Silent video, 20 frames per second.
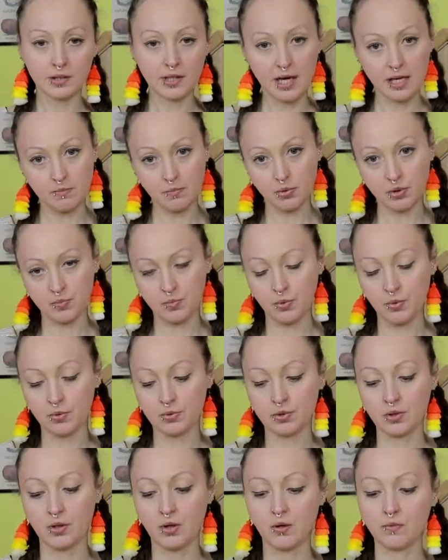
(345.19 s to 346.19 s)

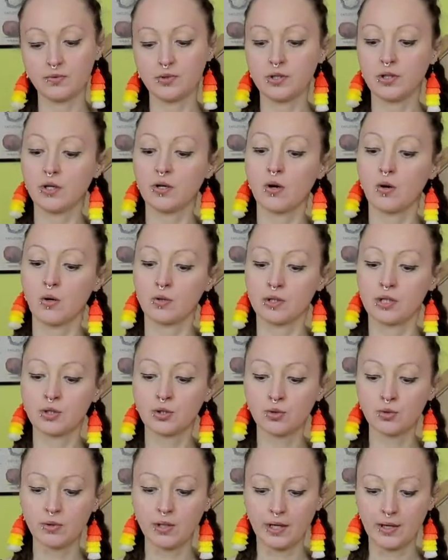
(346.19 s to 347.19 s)
tablespoons of the
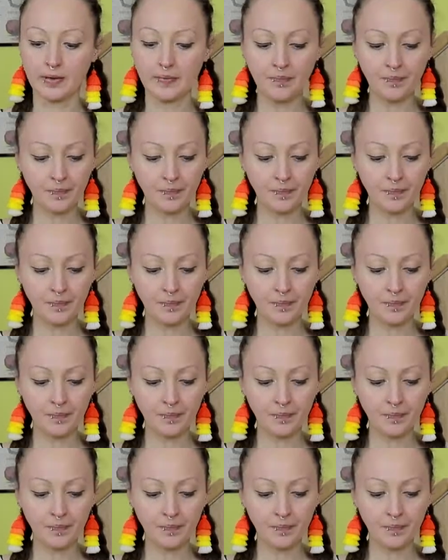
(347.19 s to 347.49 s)
coconut sugar.